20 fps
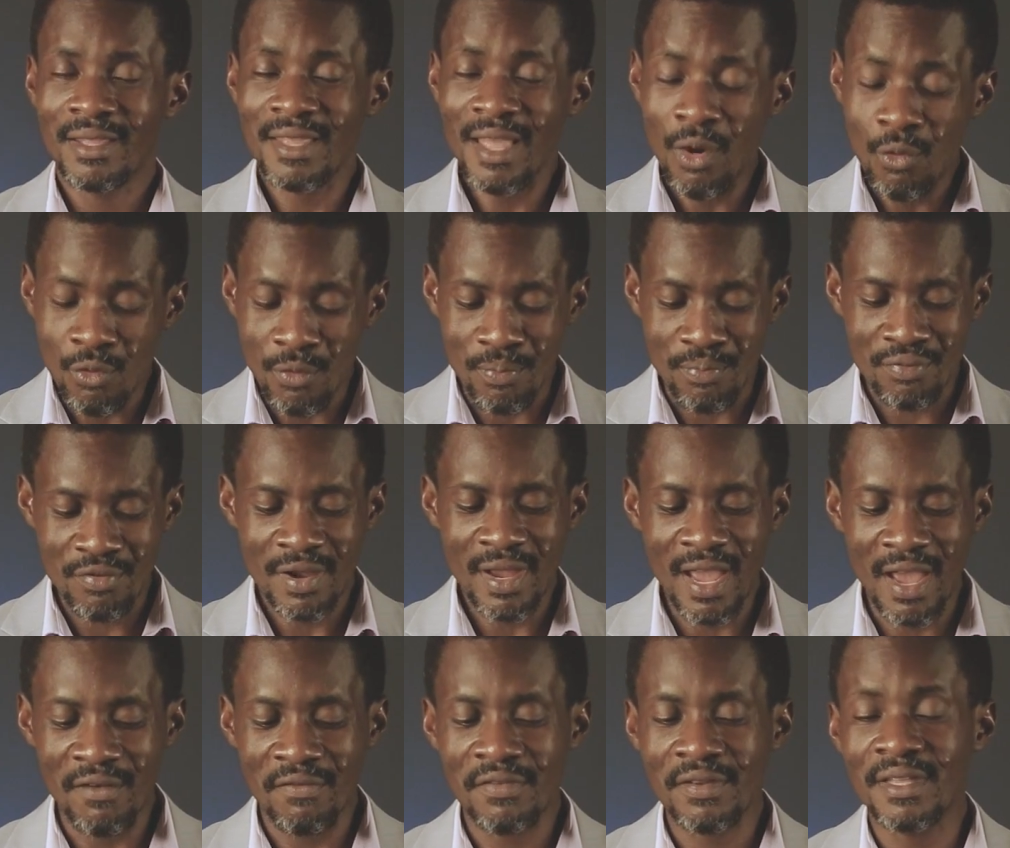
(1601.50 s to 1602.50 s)
that we pray
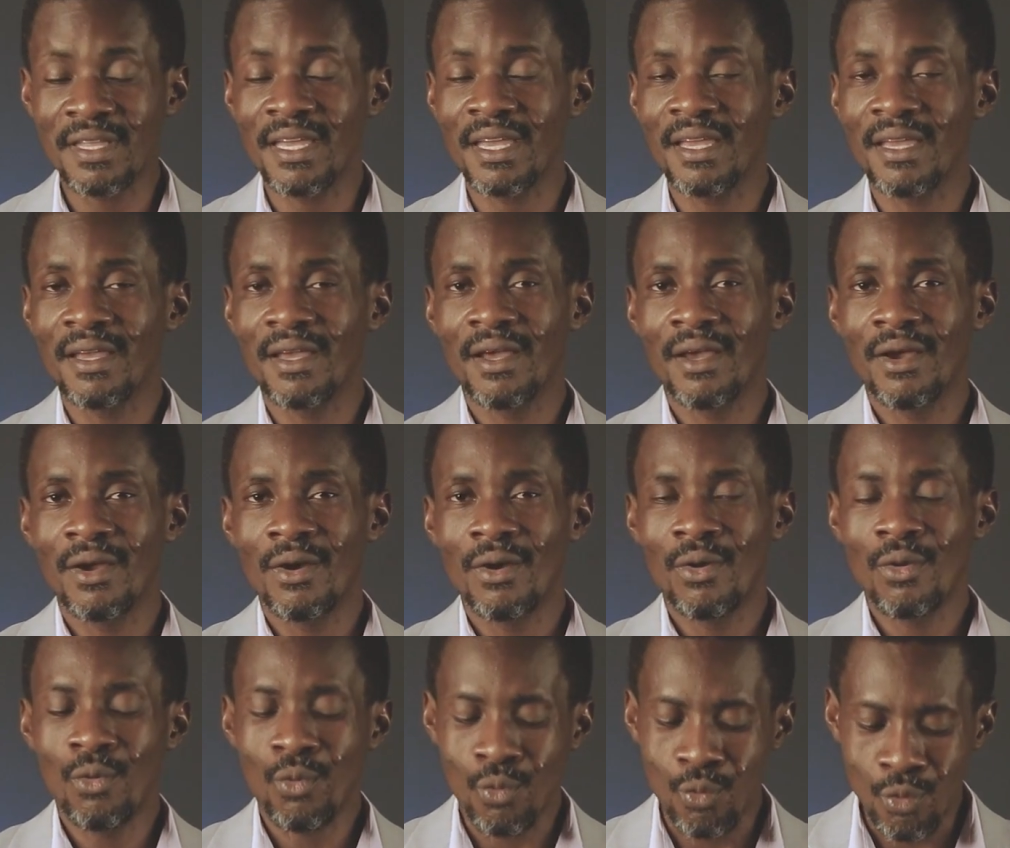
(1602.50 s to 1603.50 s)
every day
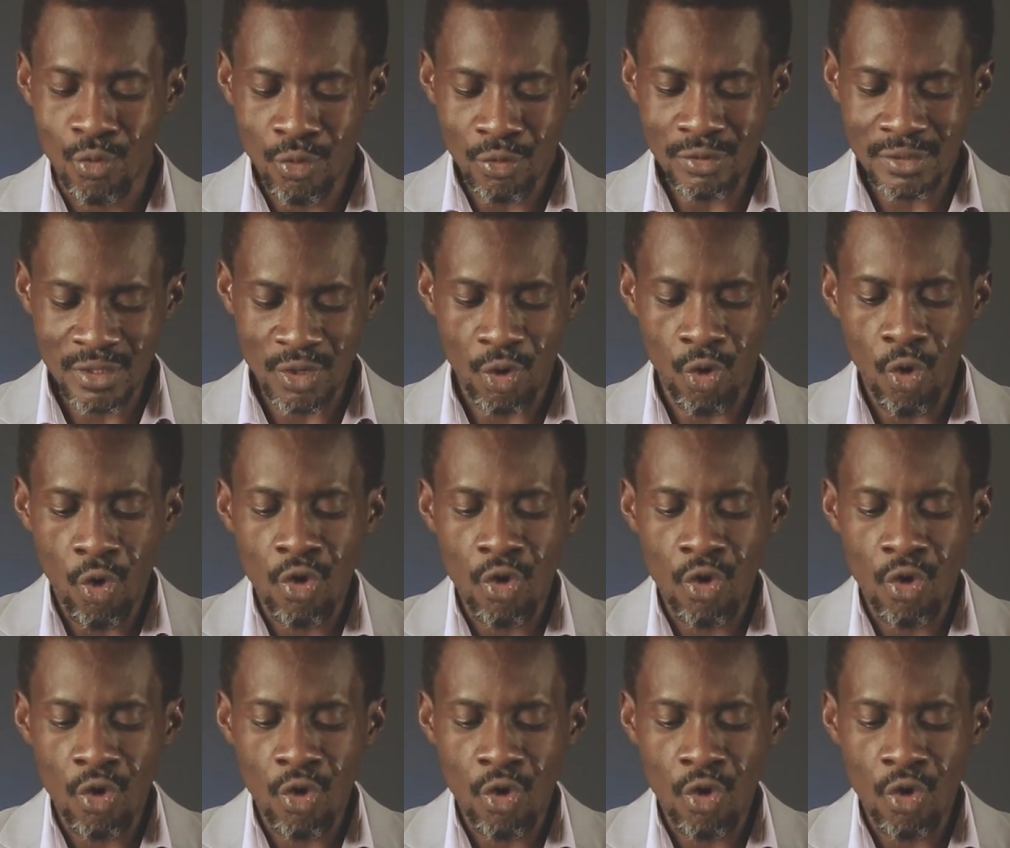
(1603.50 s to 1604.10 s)
would